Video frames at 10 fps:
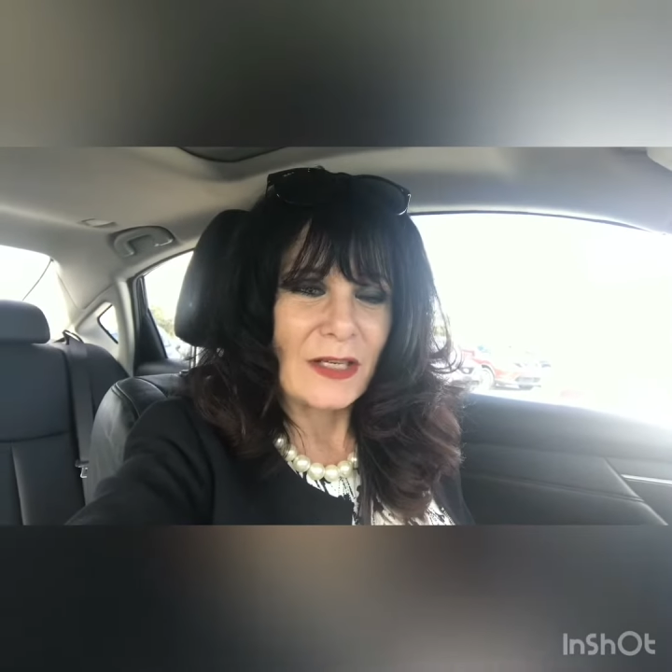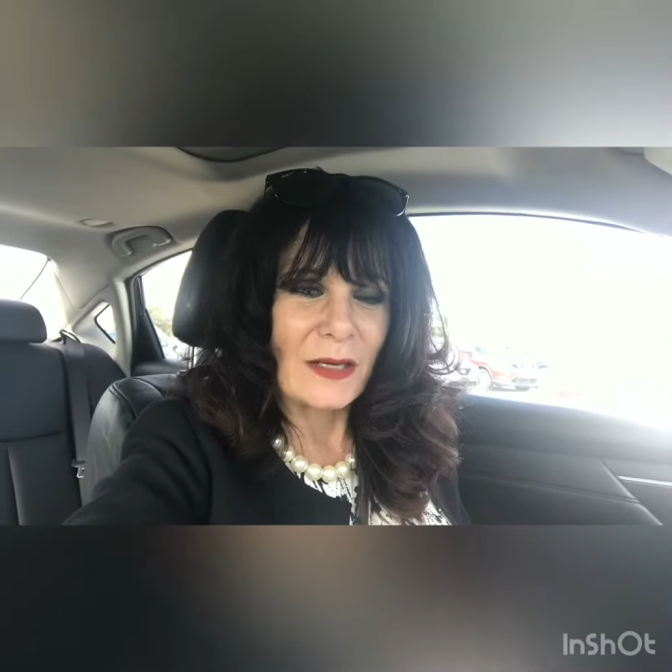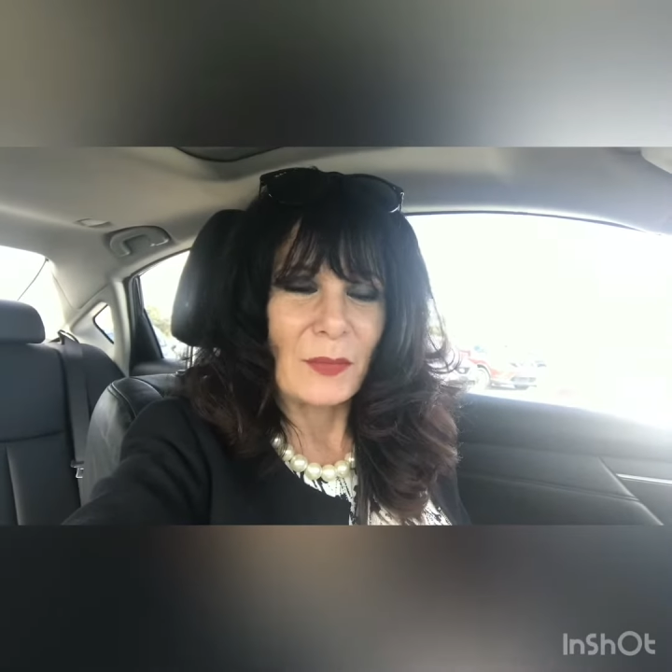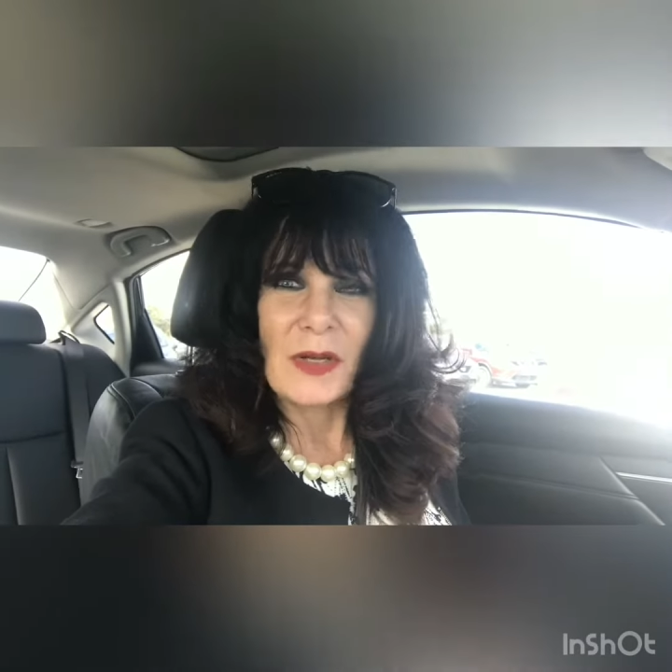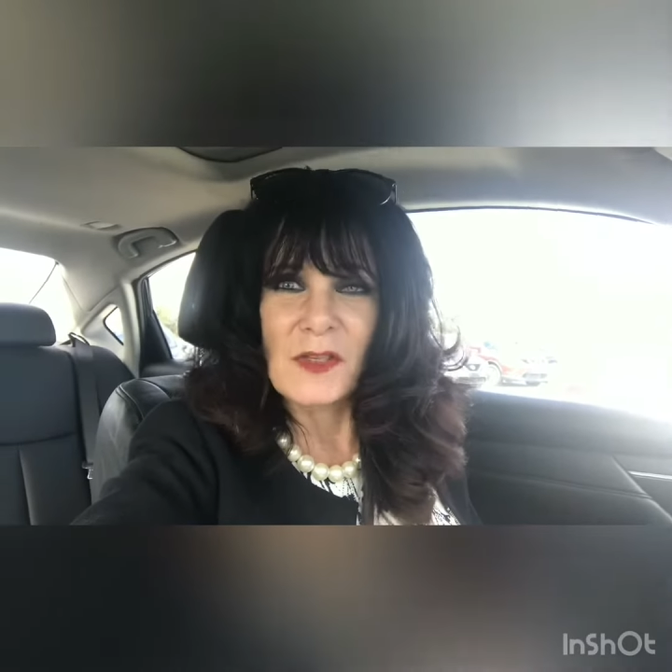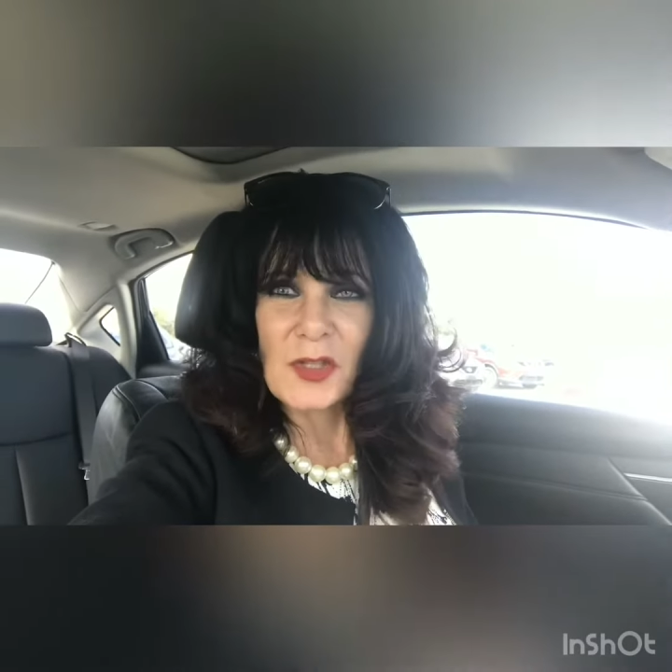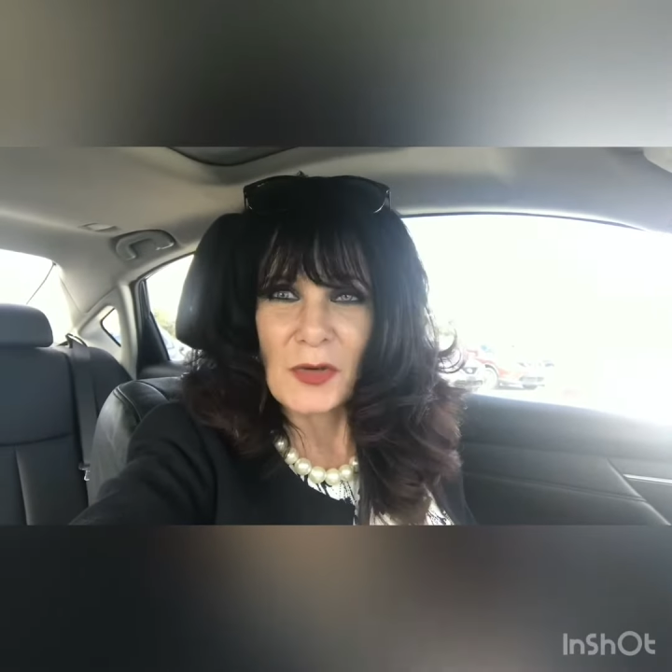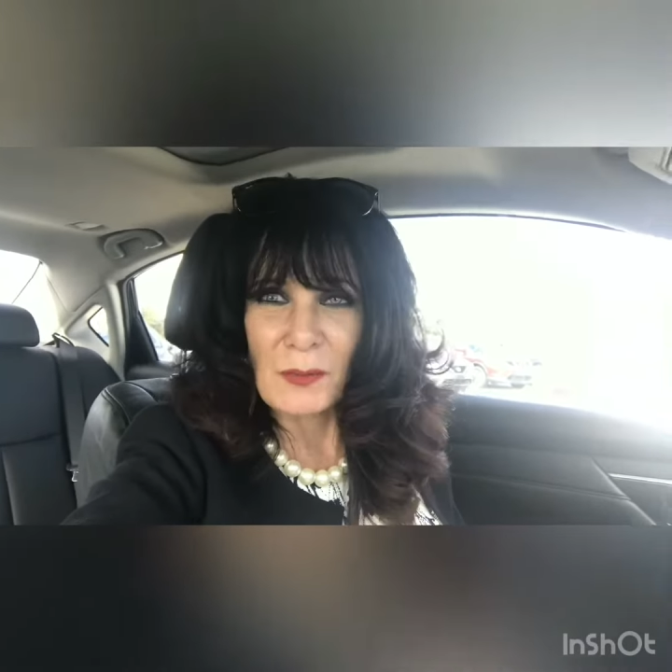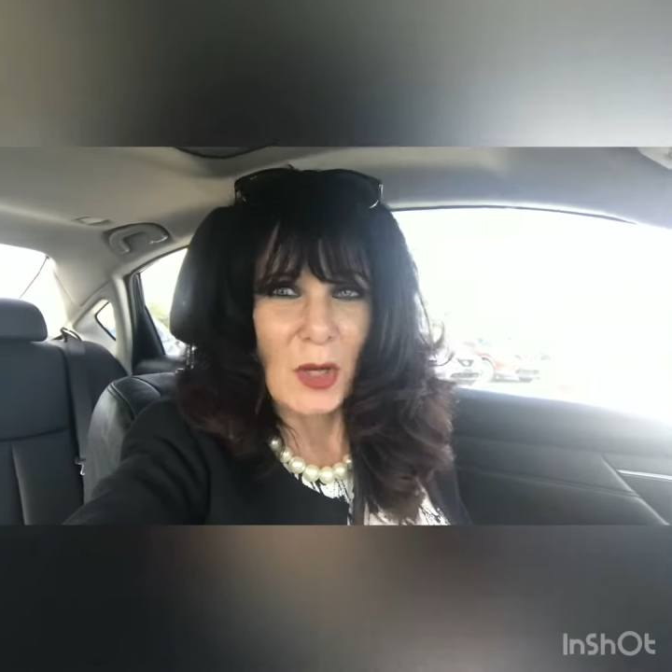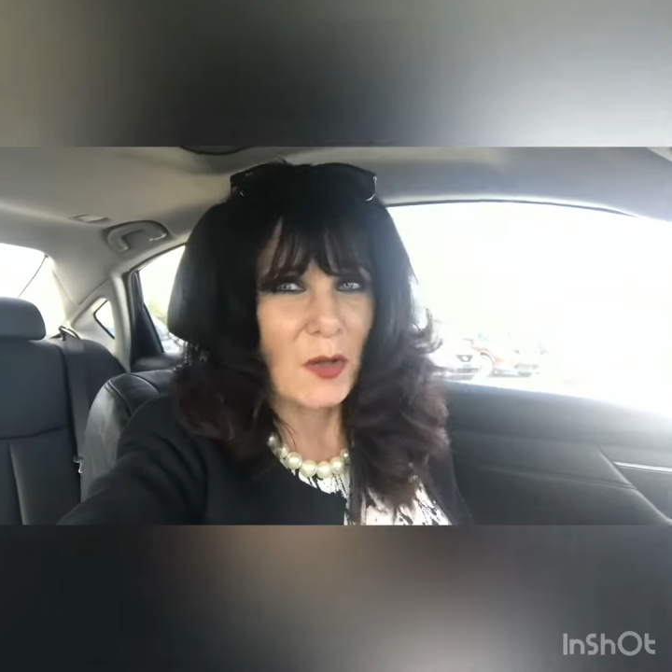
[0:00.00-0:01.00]
in a bit of a
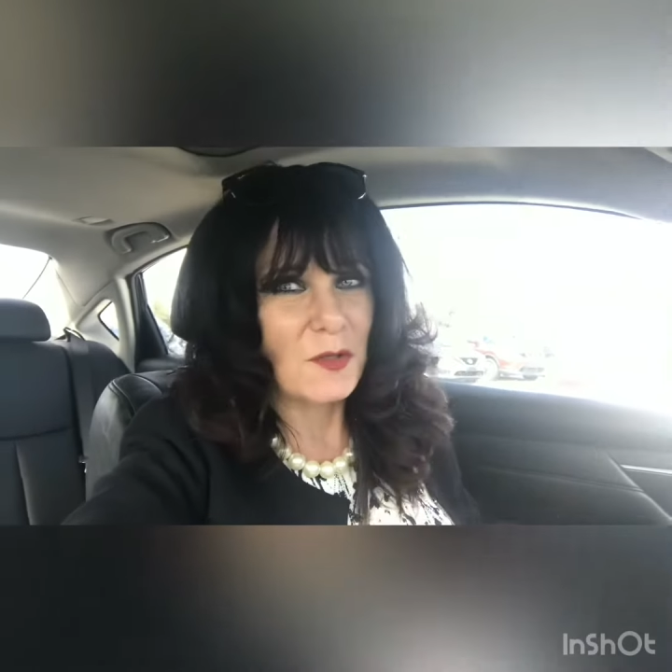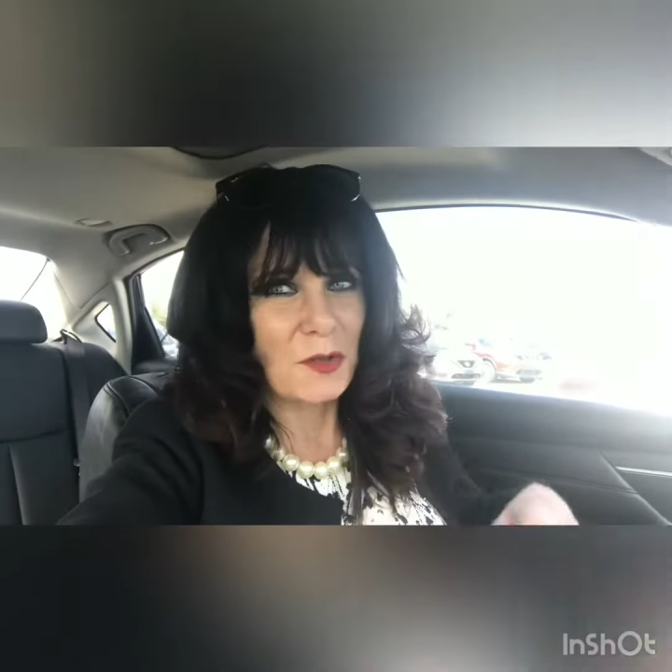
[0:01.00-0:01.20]
strip mall,